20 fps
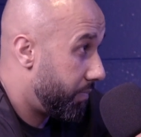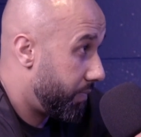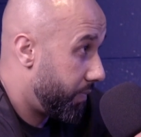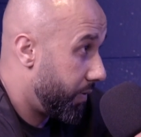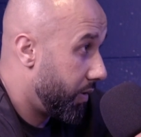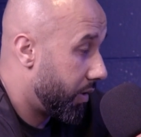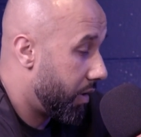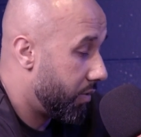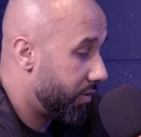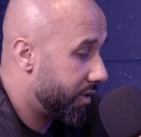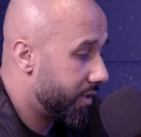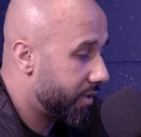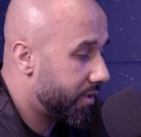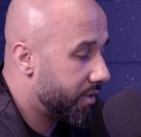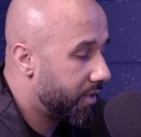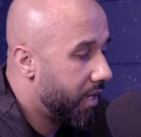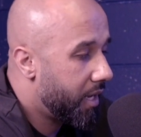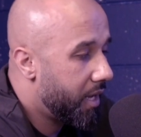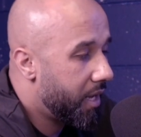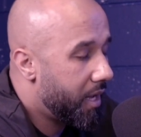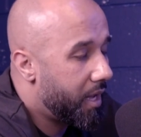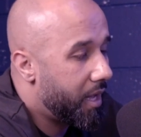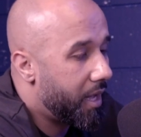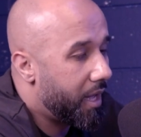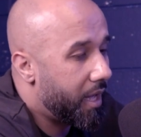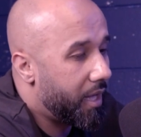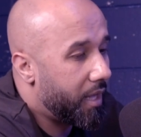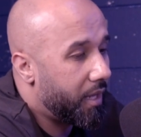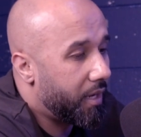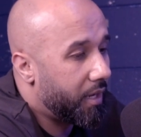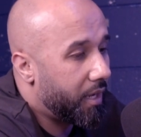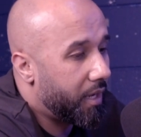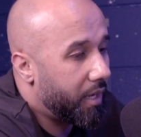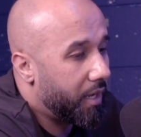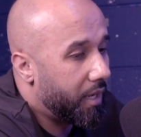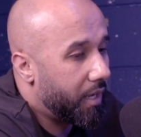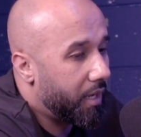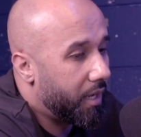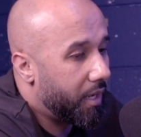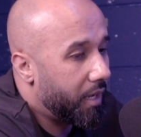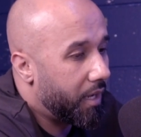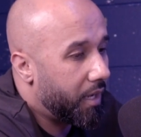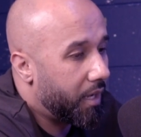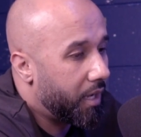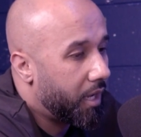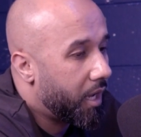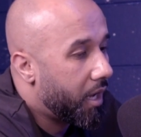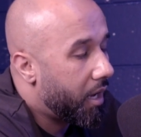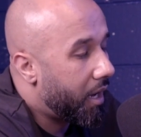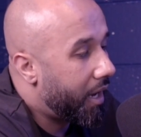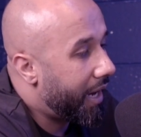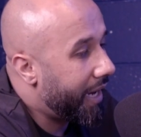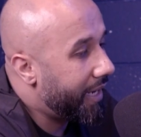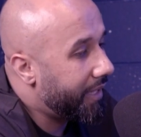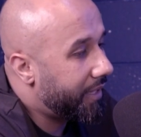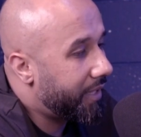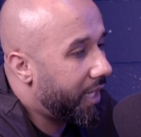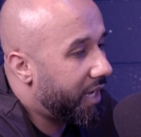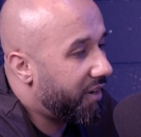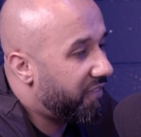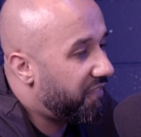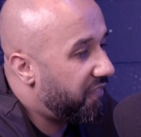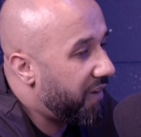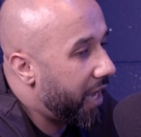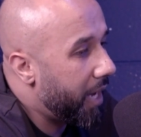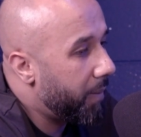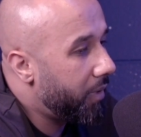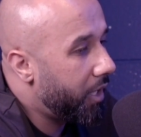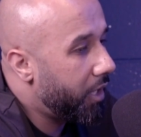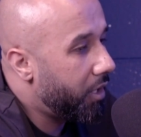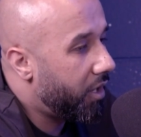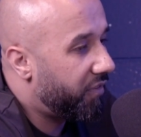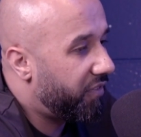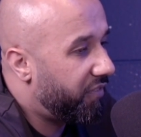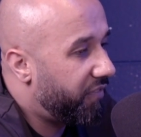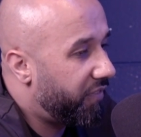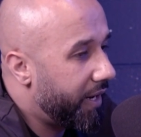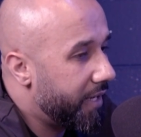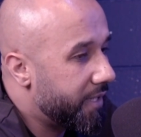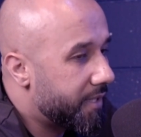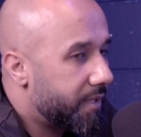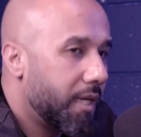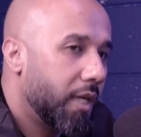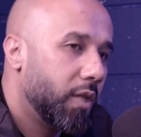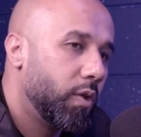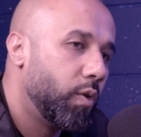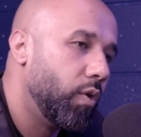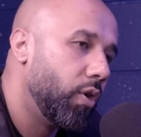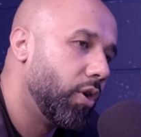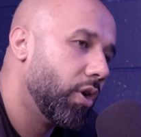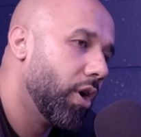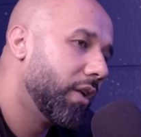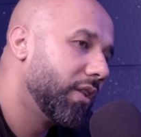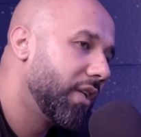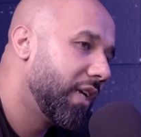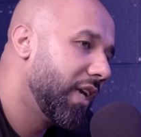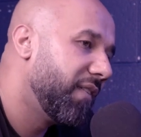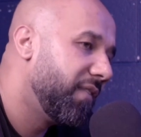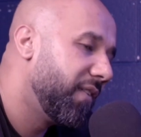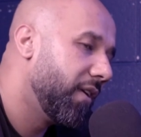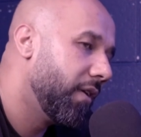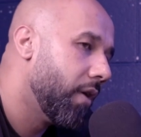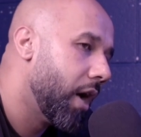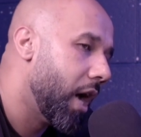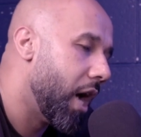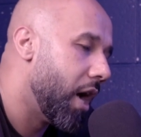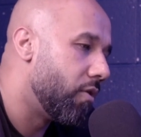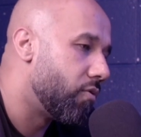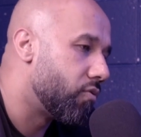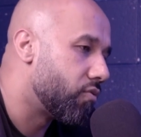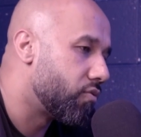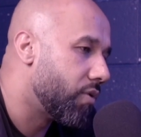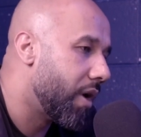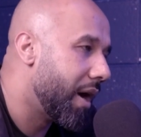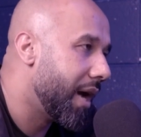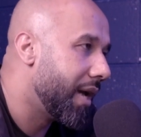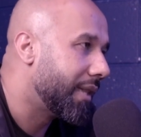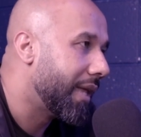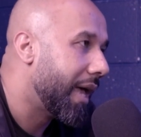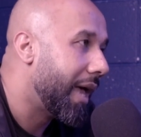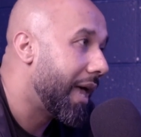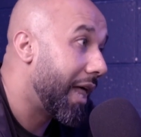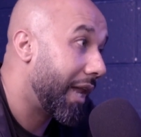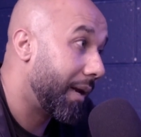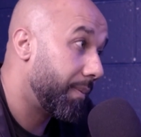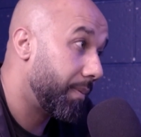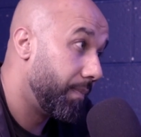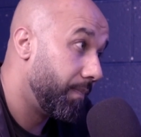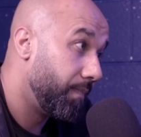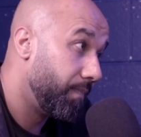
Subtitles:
You know this. And I think family or friends, they do not give you a right help.